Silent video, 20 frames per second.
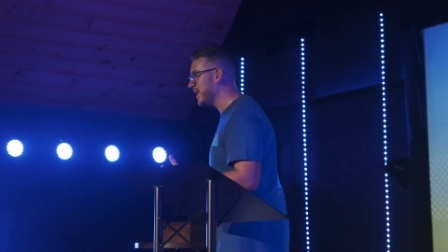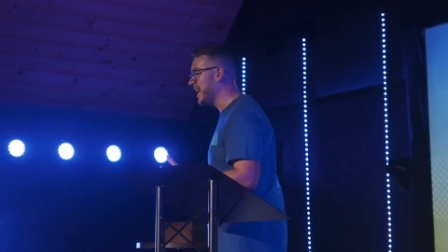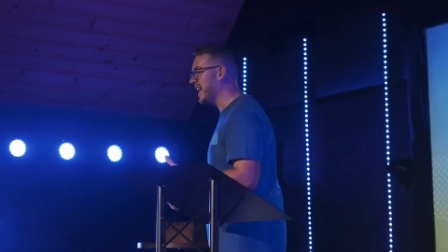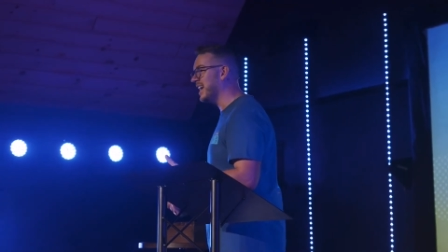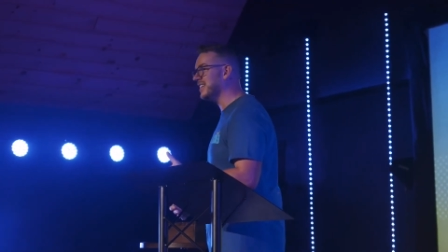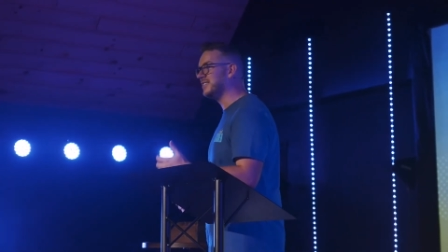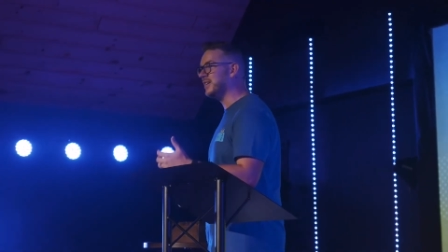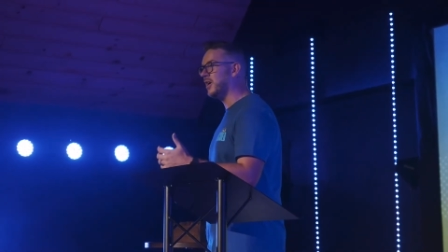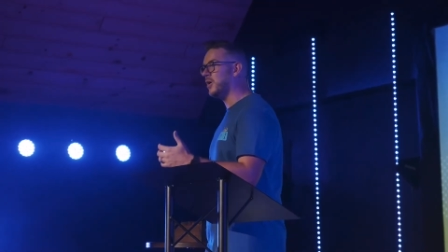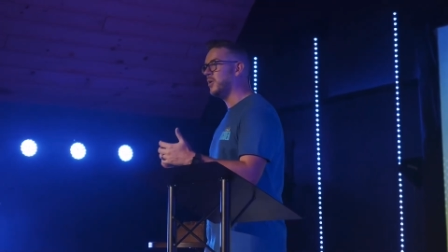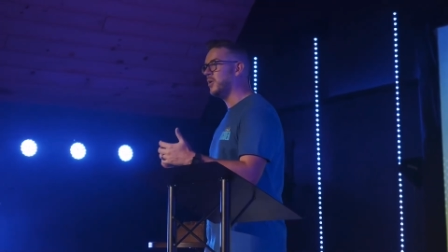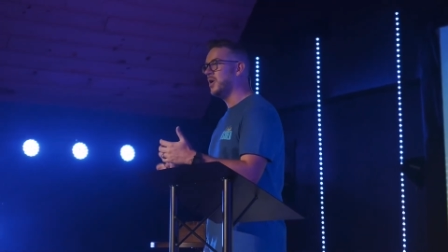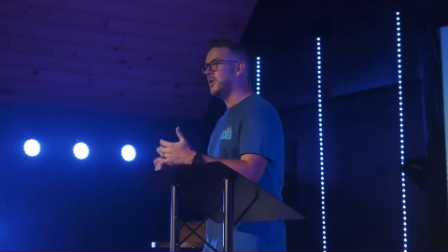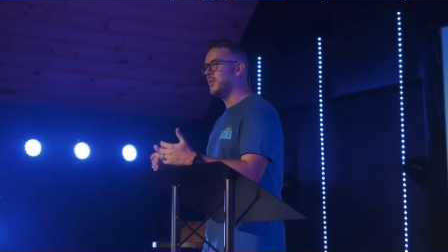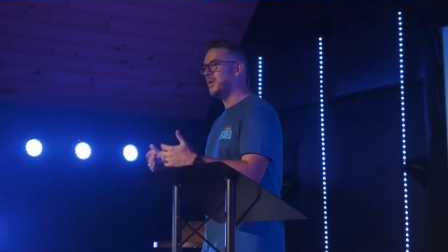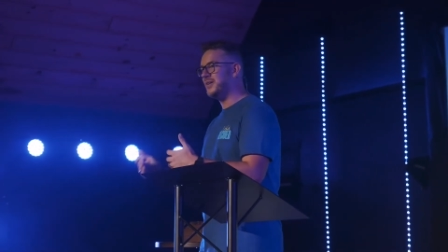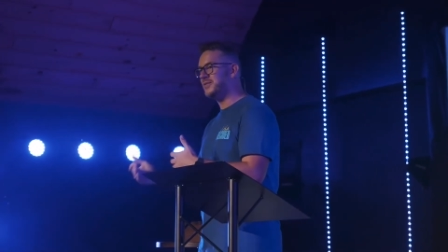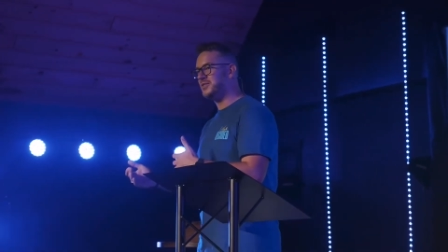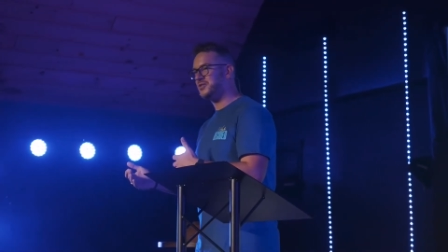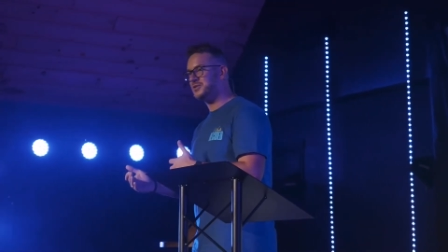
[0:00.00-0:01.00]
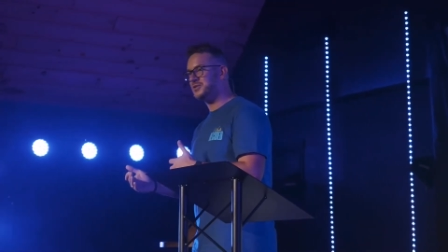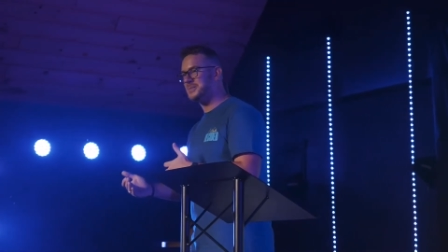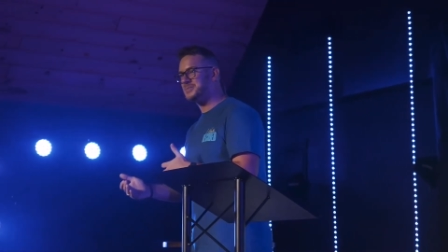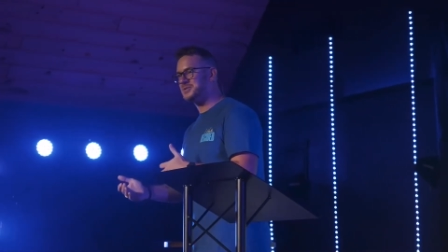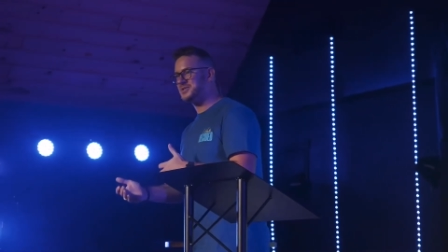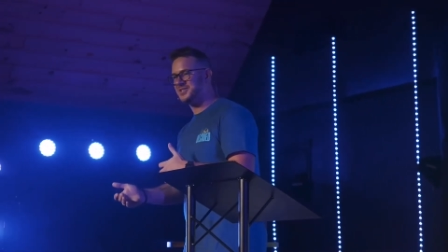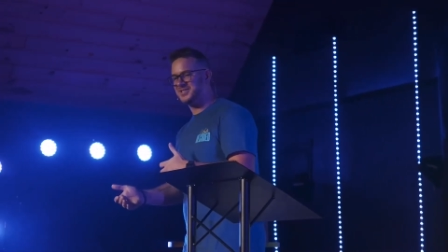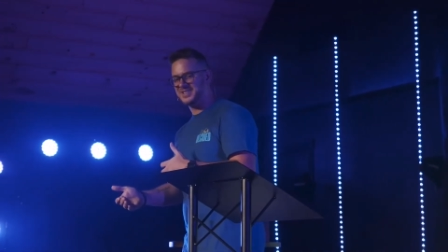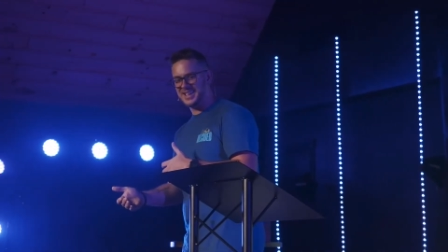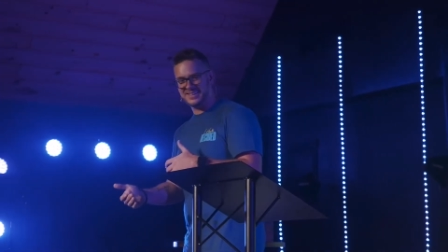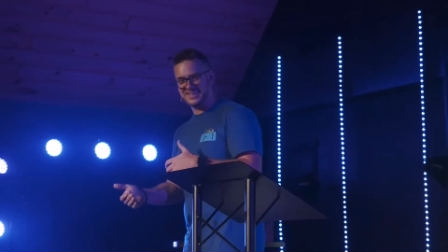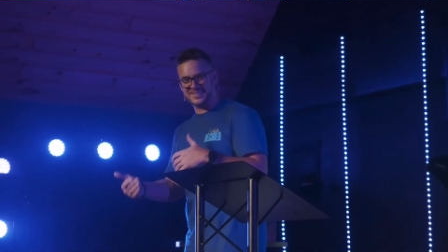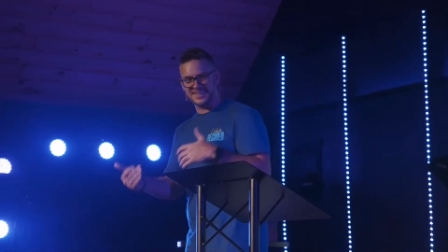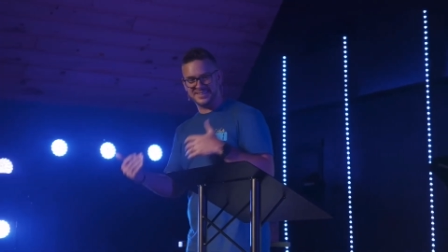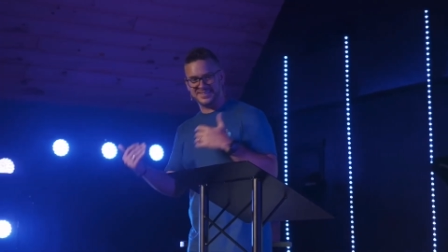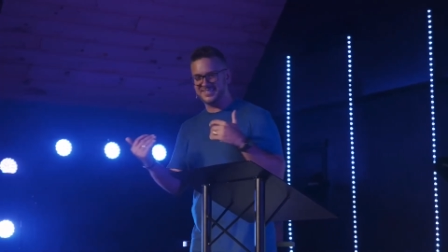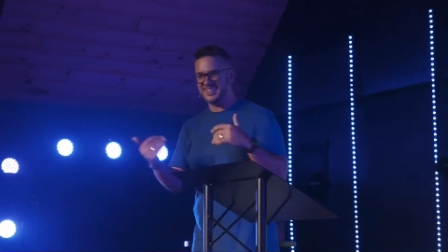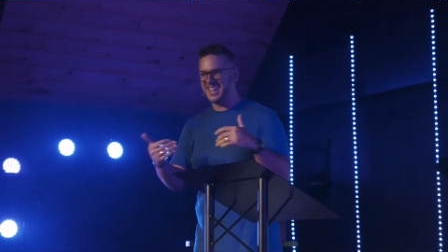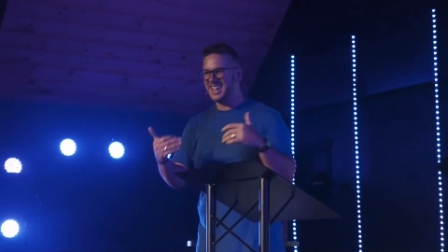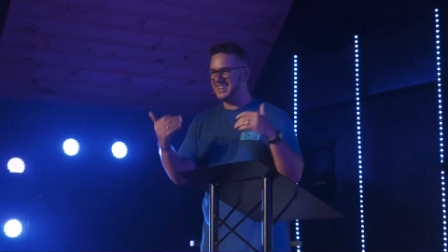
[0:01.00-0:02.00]
And so whenever scripture says that
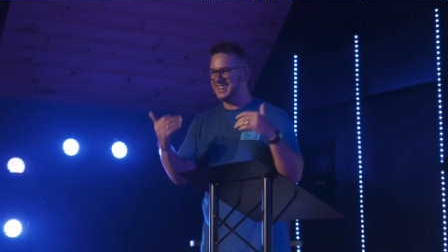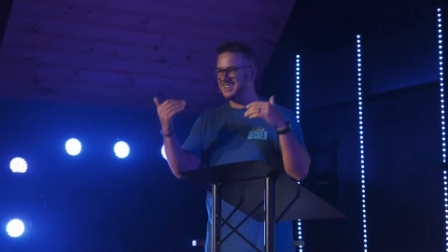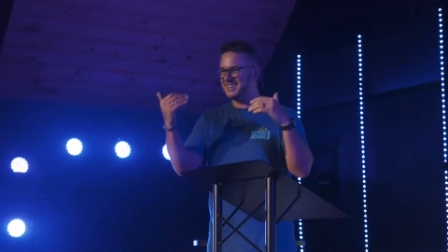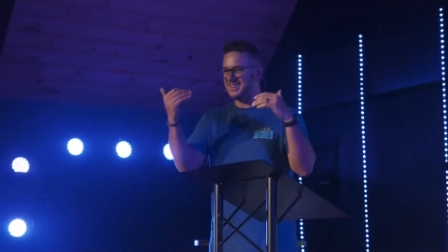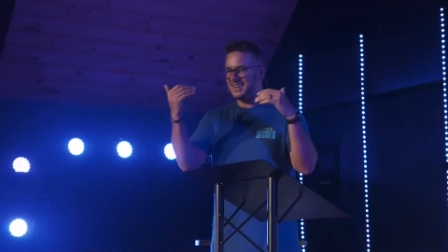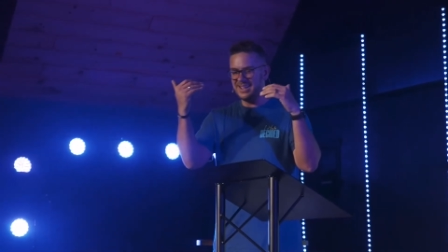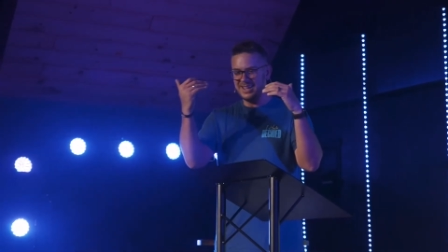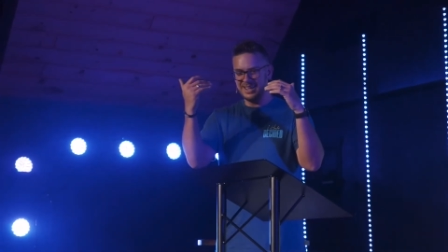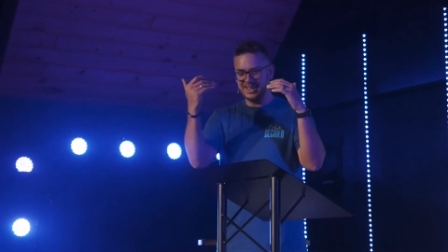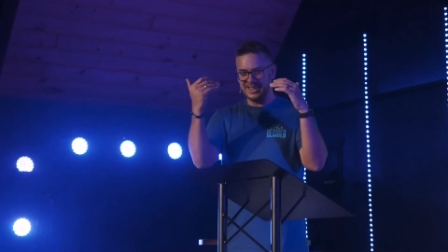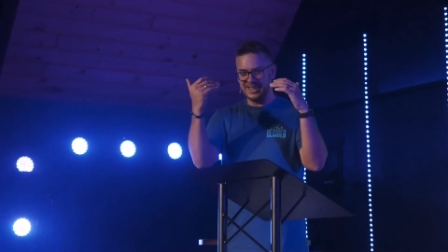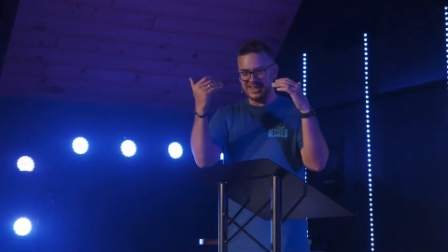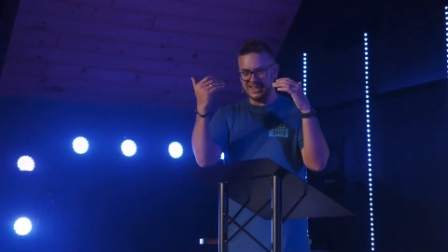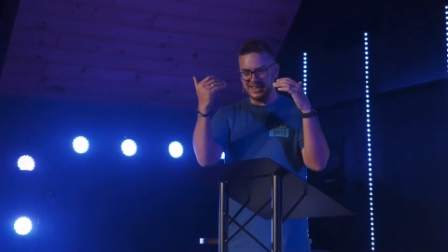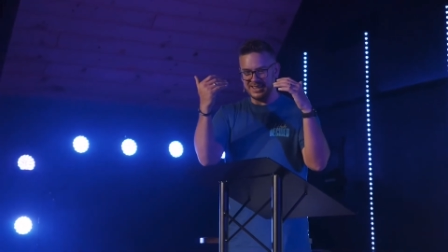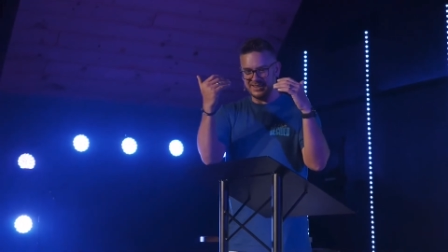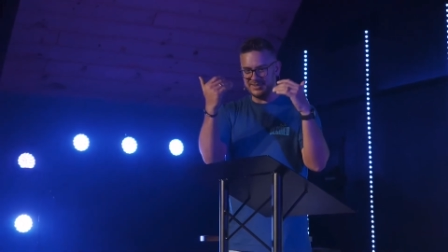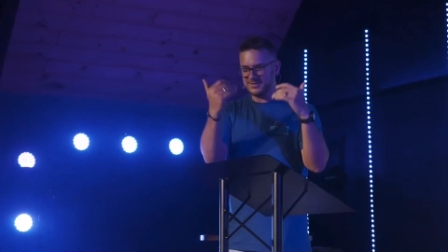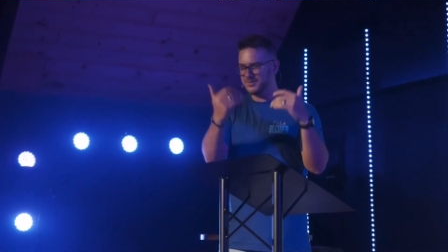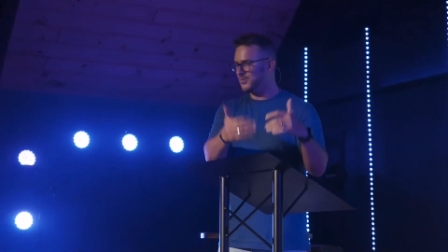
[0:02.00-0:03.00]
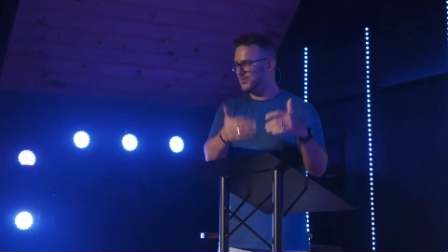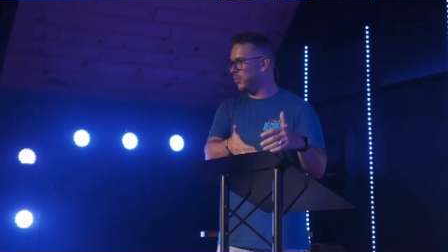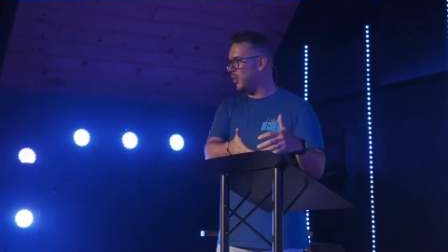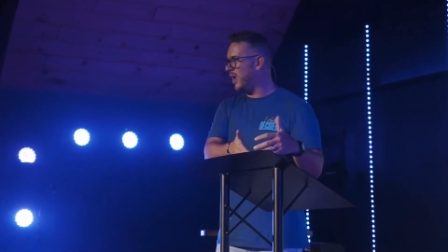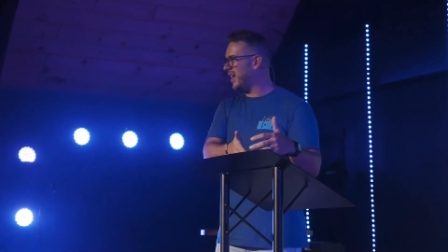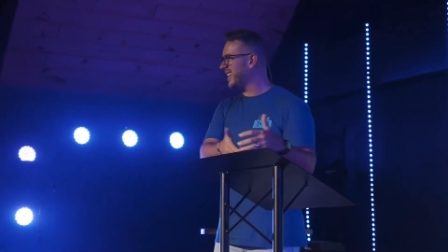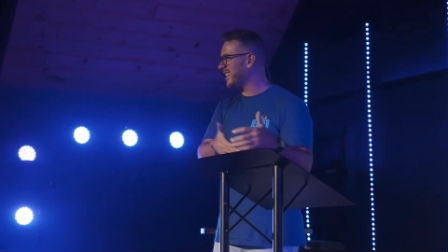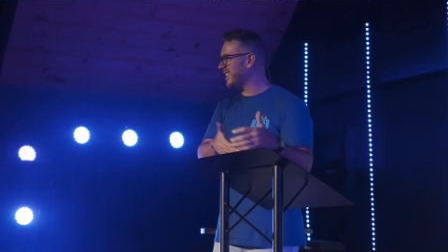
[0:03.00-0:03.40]
Satan, he's walking